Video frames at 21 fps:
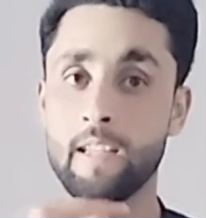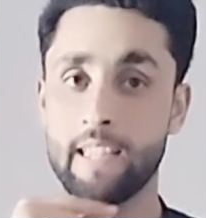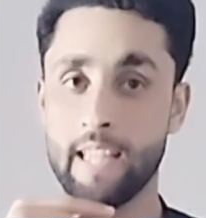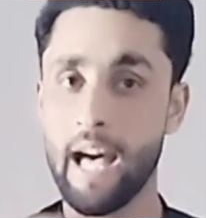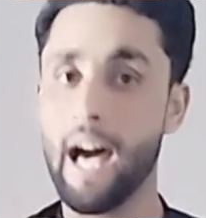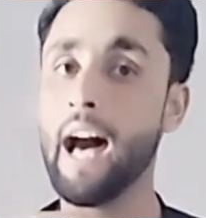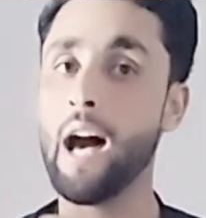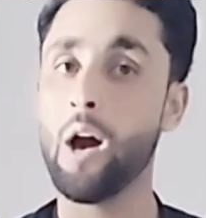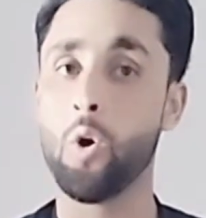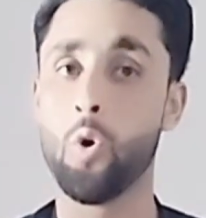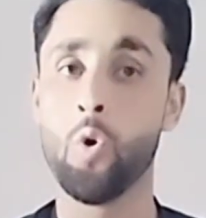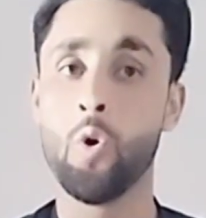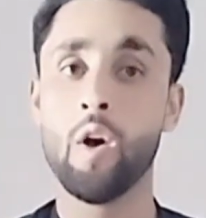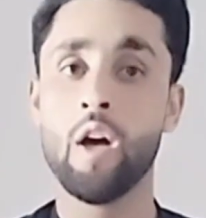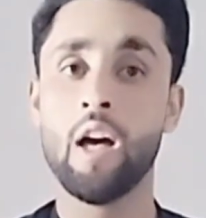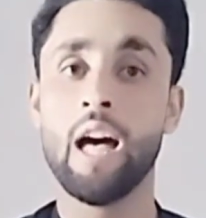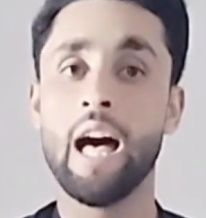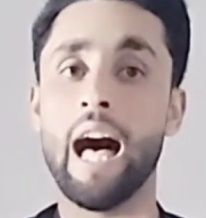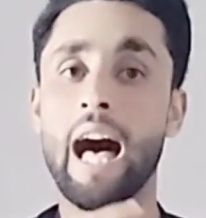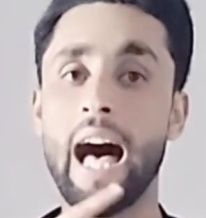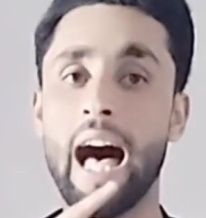
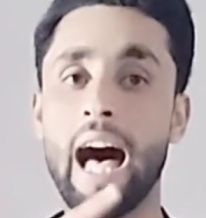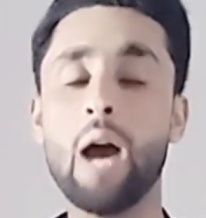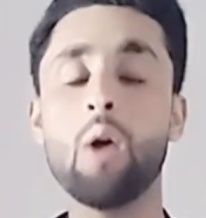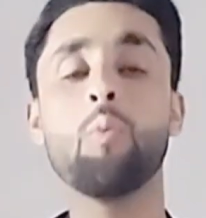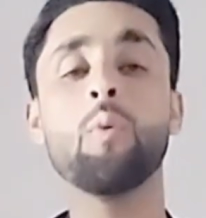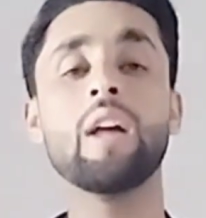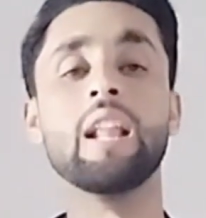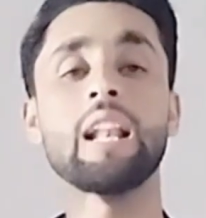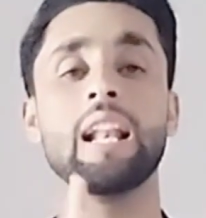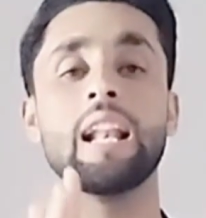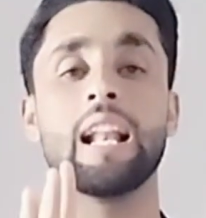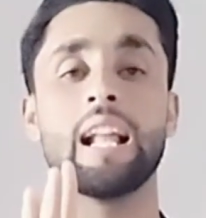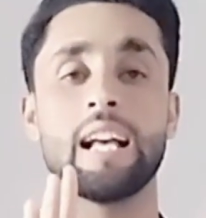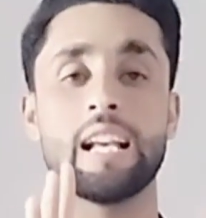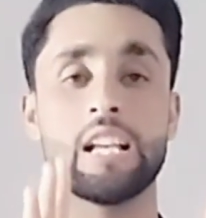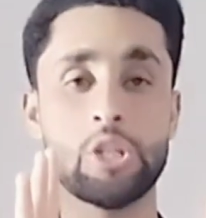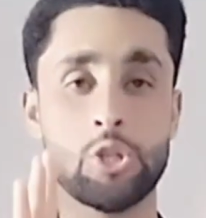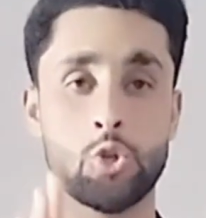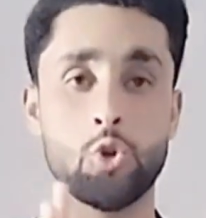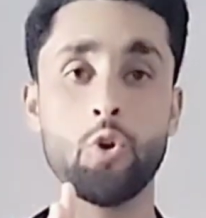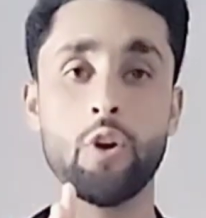How? I will
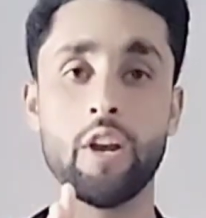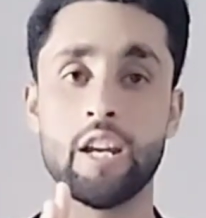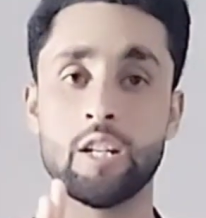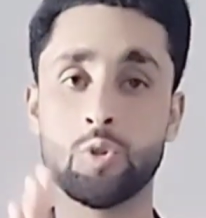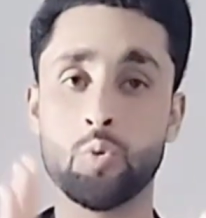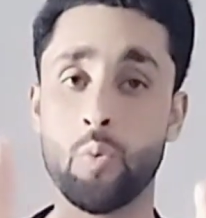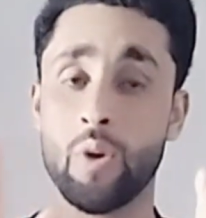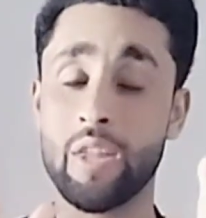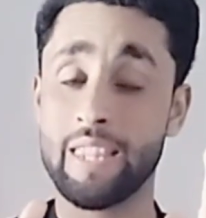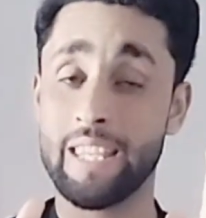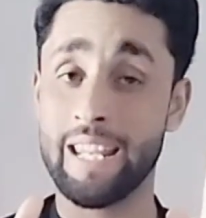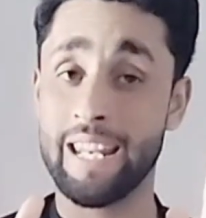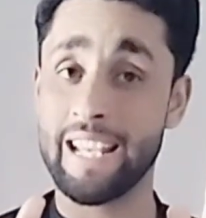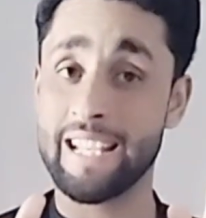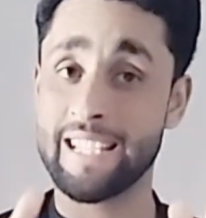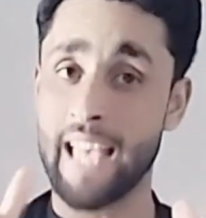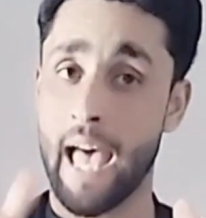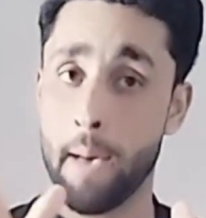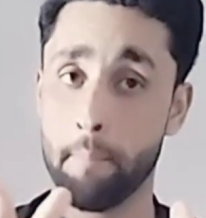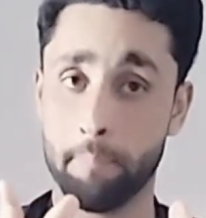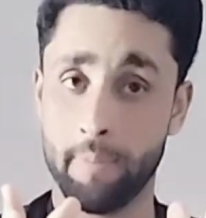show it with an
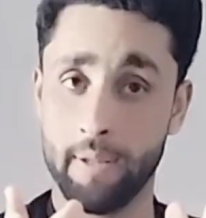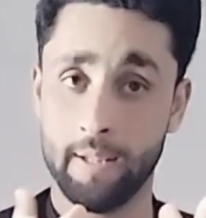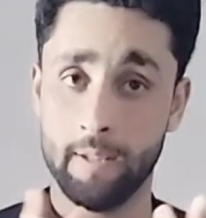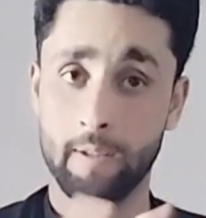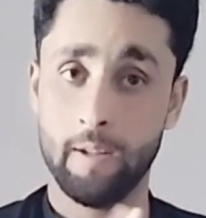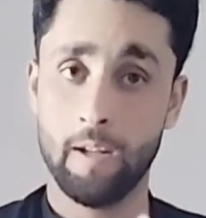example.